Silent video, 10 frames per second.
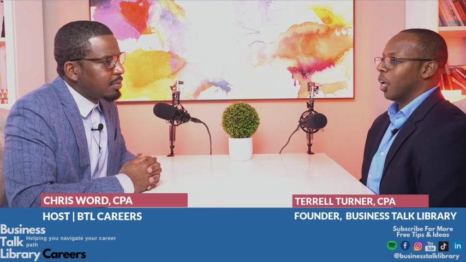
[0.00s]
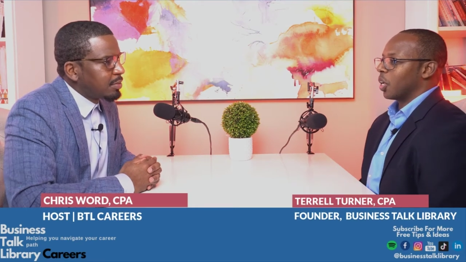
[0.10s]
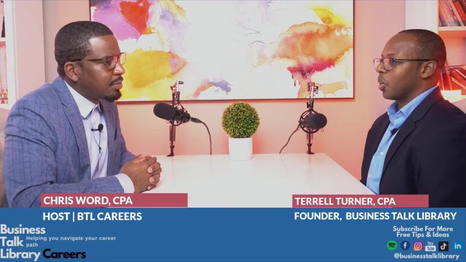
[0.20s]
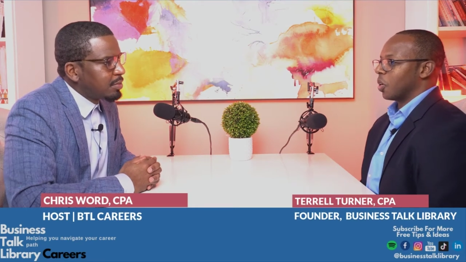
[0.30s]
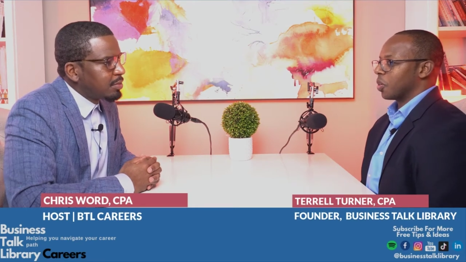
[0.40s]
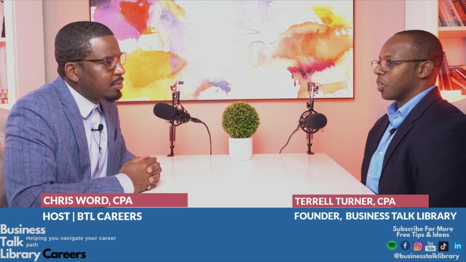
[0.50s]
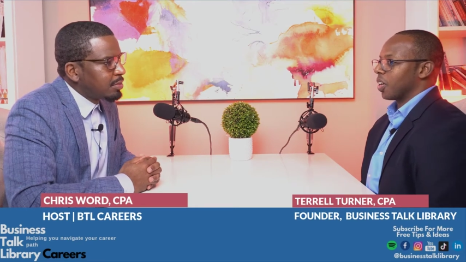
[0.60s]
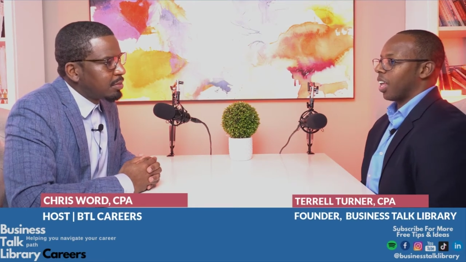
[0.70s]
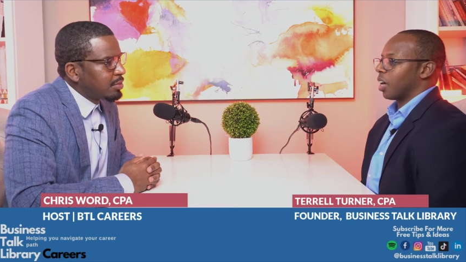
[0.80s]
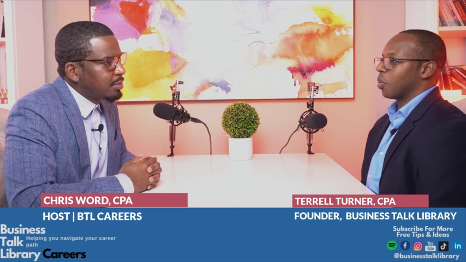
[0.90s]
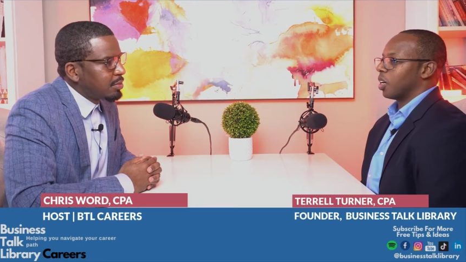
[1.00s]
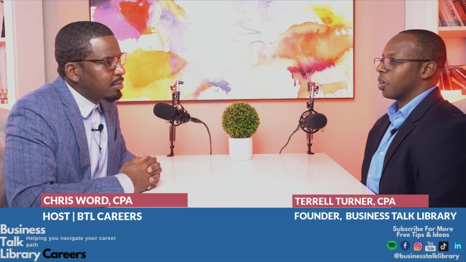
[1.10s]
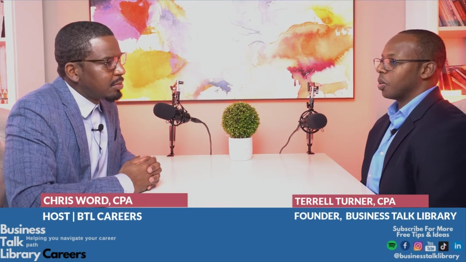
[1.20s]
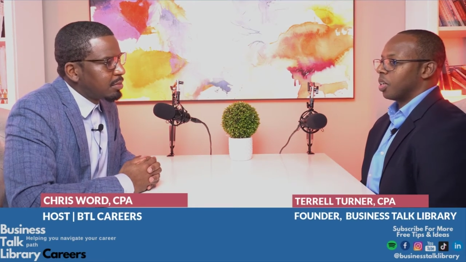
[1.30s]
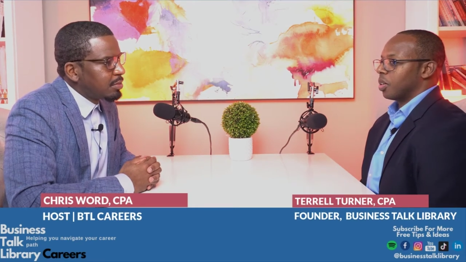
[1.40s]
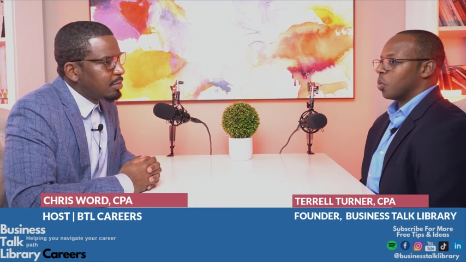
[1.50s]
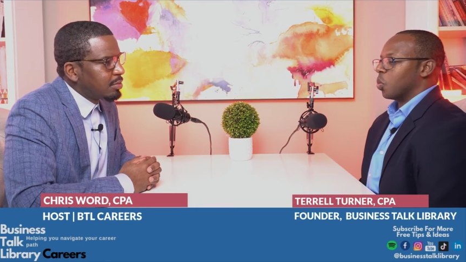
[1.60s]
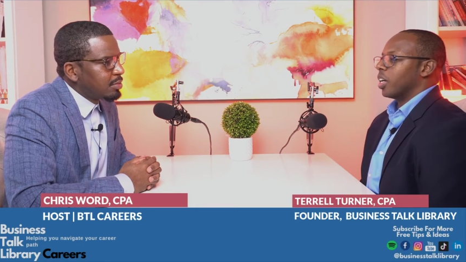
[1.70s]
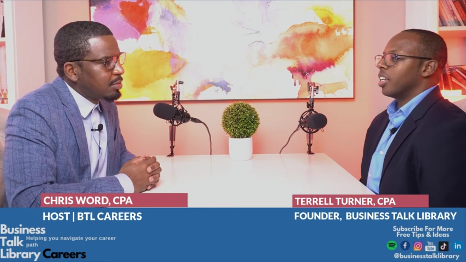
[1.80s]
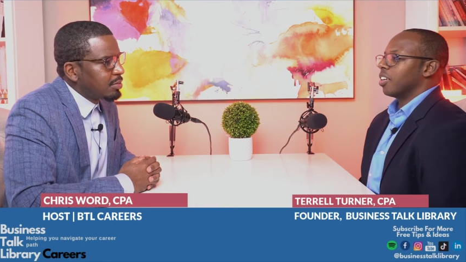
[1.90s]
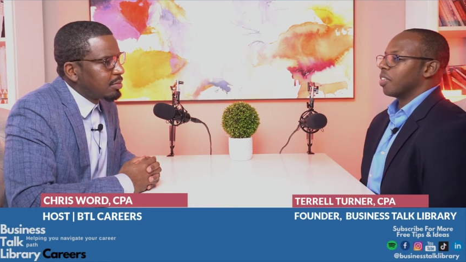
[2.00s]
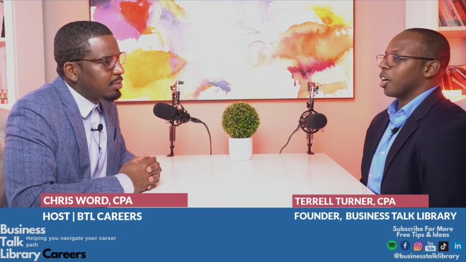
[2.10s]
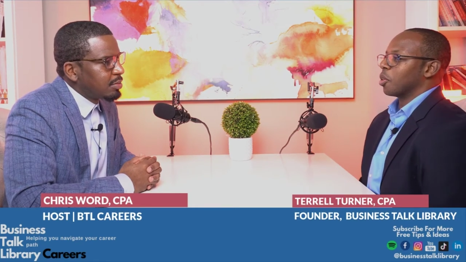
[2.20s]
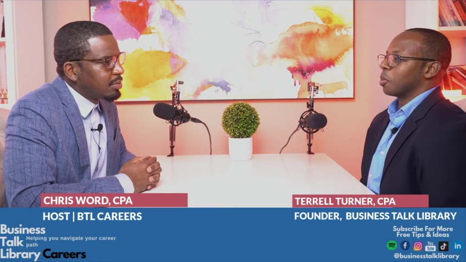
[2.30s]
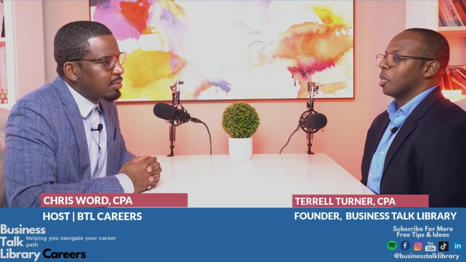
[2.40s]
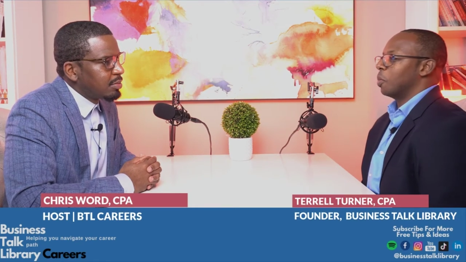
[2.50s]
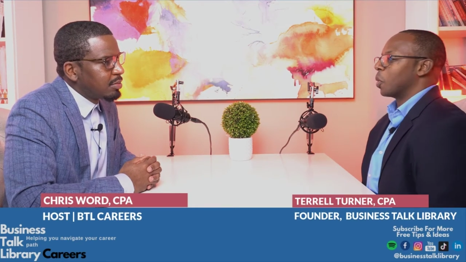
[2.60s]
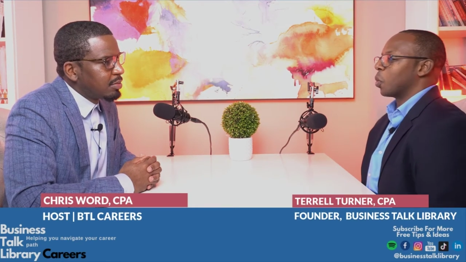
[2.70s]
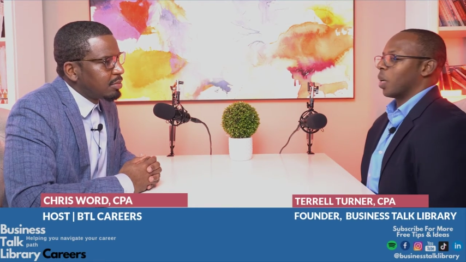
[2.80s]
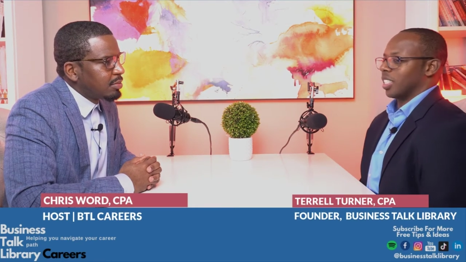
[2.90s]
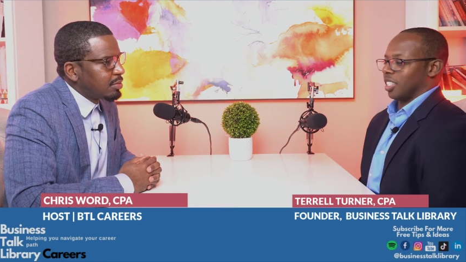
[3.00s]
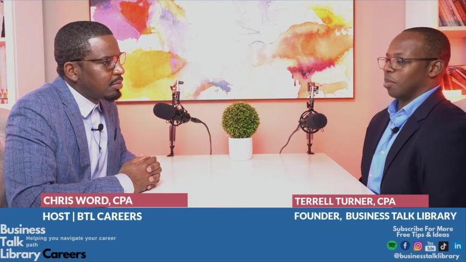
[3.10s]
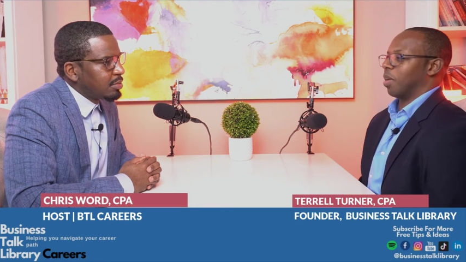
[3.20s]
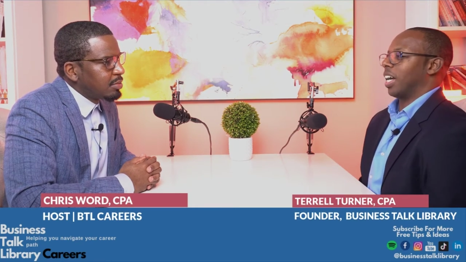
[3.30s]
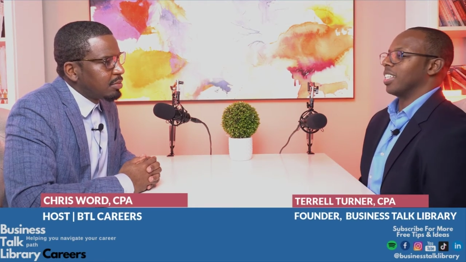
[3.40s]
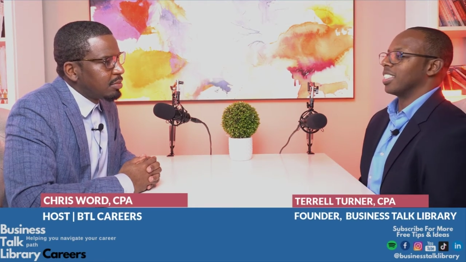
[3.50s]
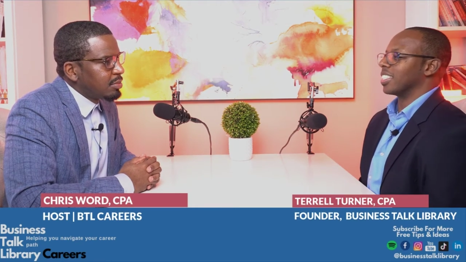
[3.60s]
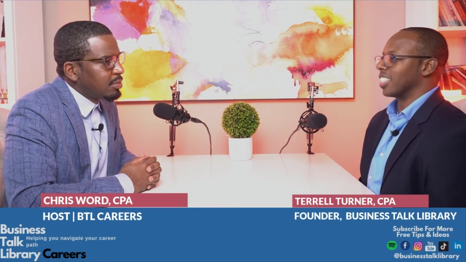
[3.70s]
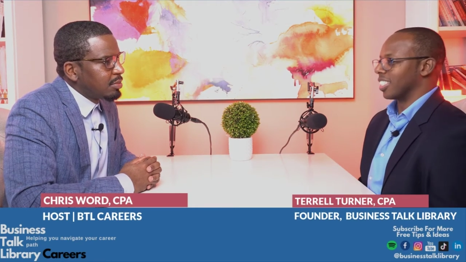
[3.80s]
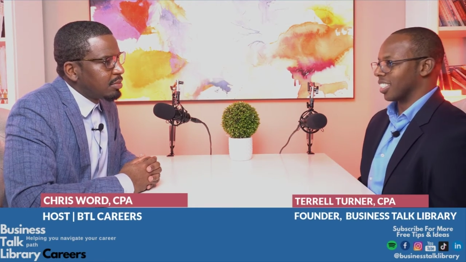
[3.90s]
Speaker 1: you know, they're like, well, what if other people question my decision?